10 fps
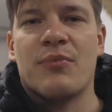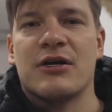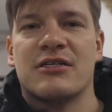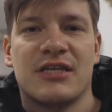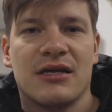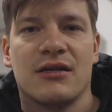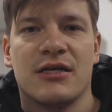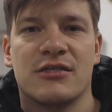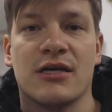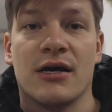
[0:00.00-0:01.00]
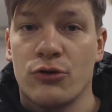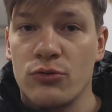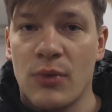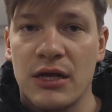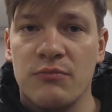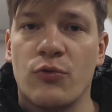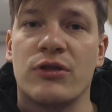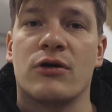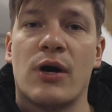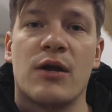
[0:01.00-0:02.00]
but still it's uh, good money
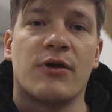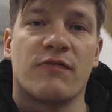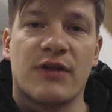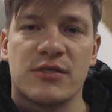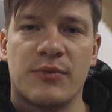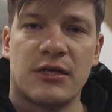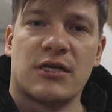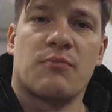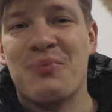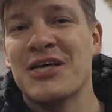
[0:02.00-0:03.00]
with quite a bit of flexibility.